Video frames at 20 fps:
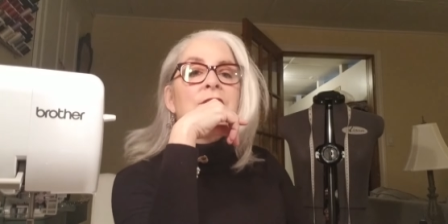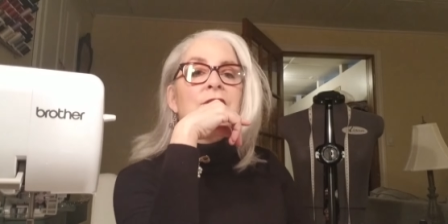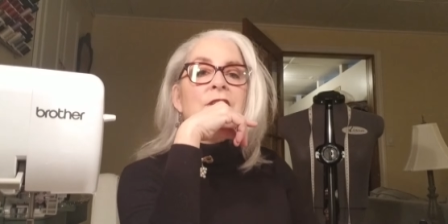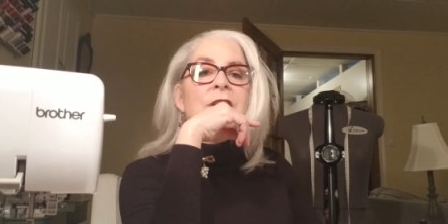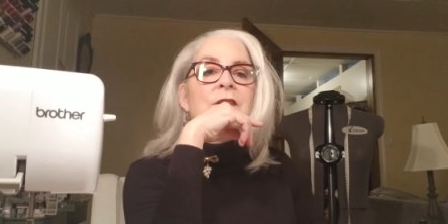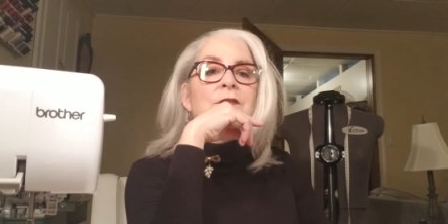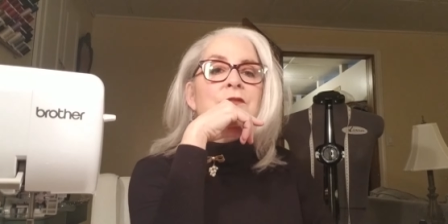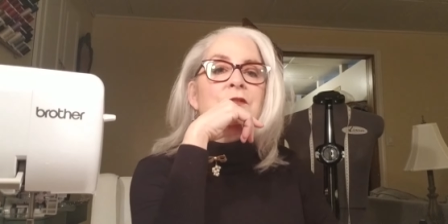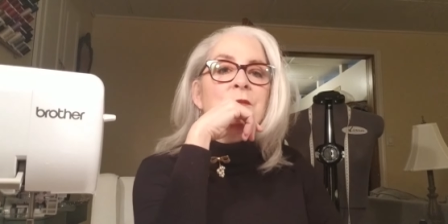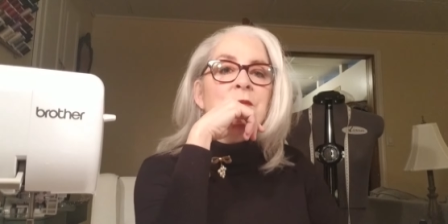see
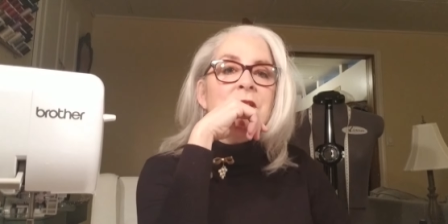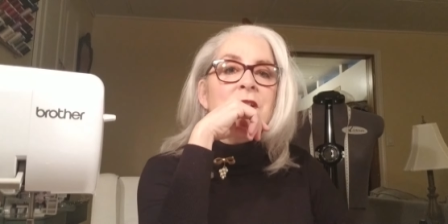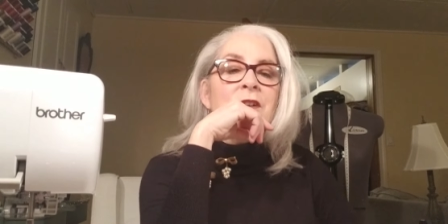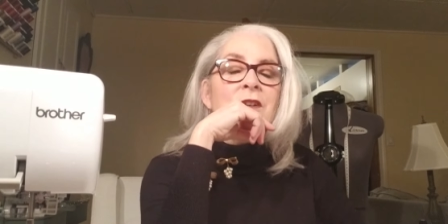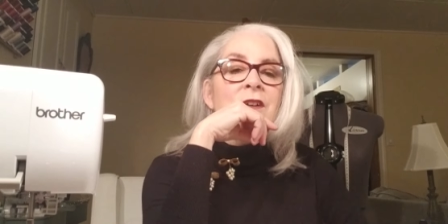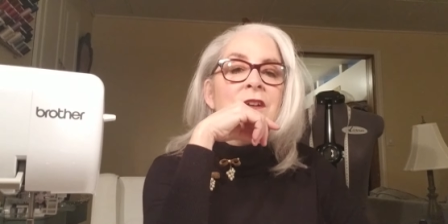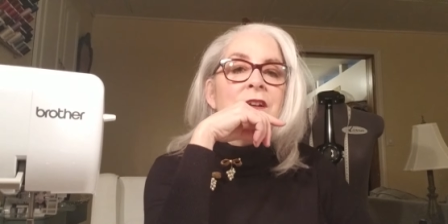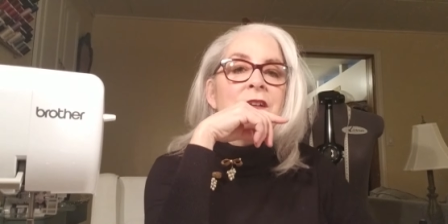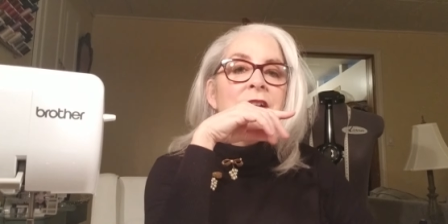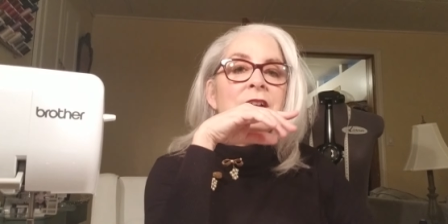it from here.
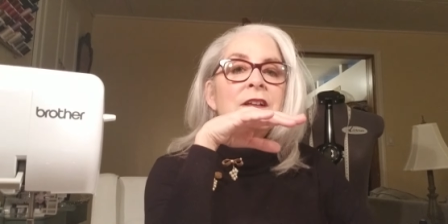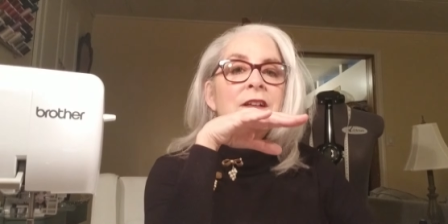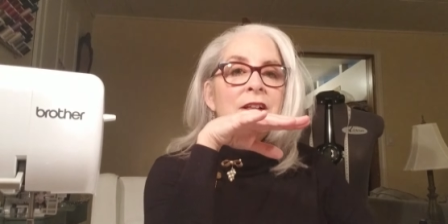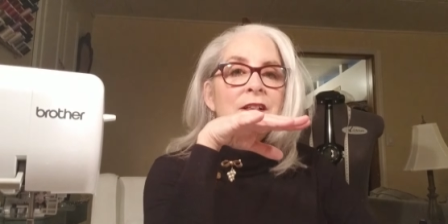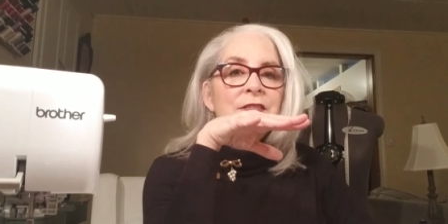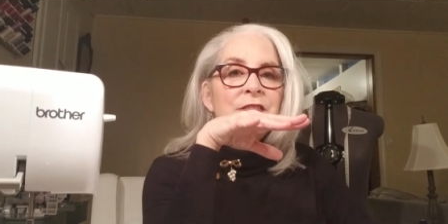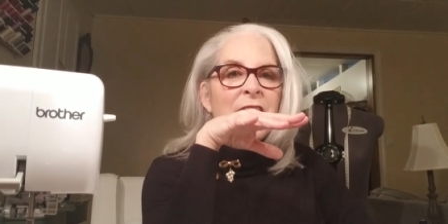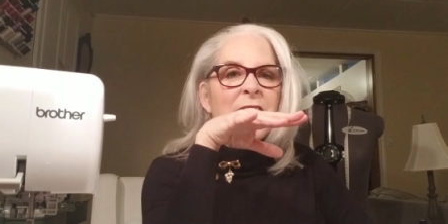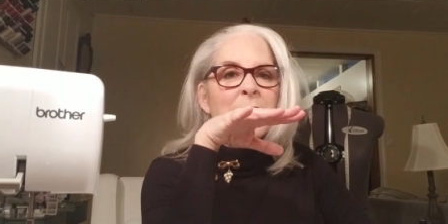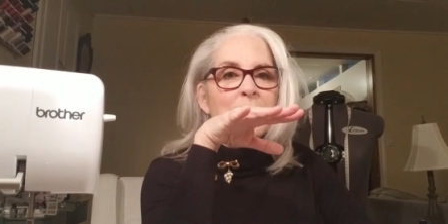
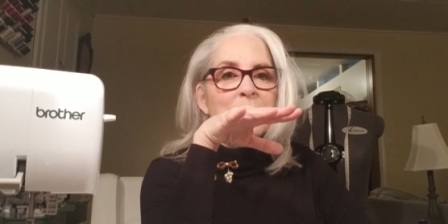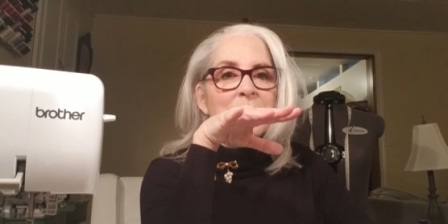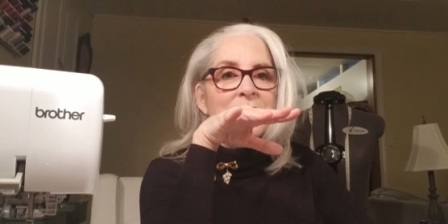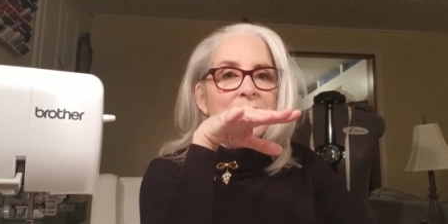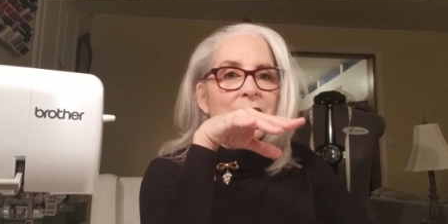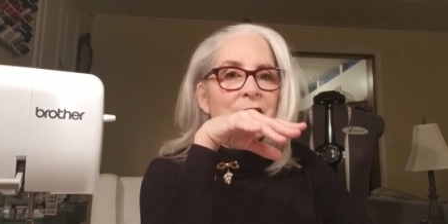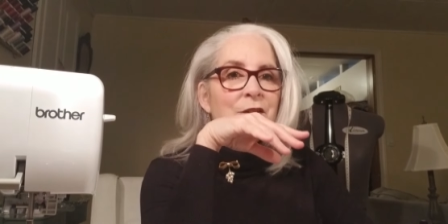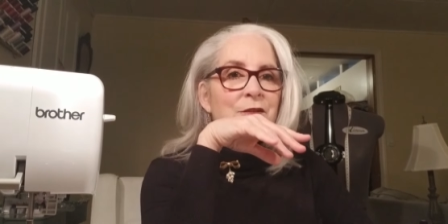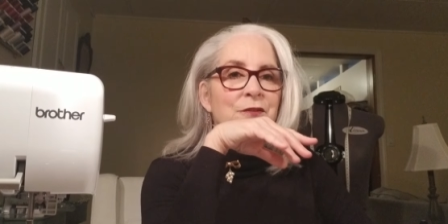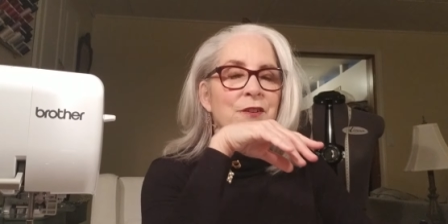That'll be
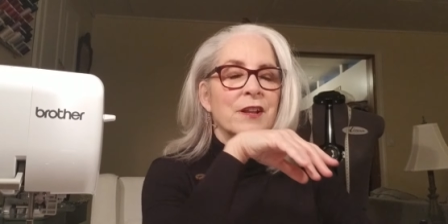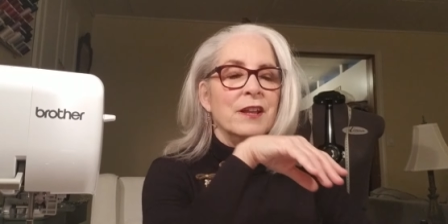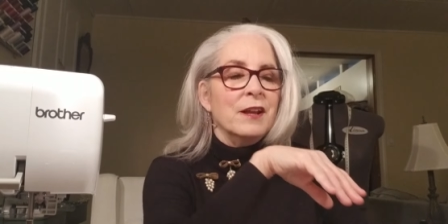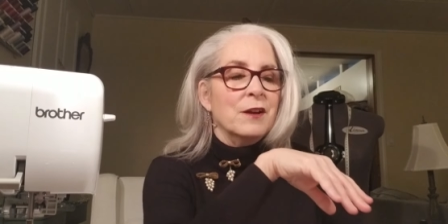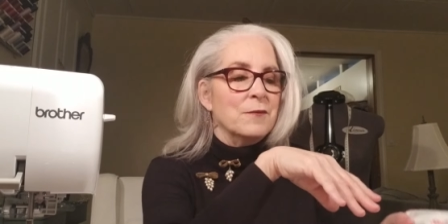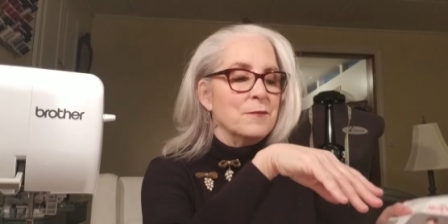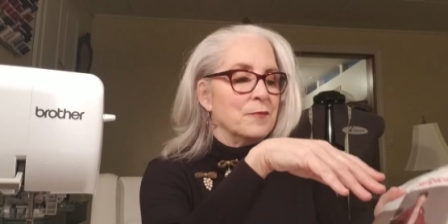another video.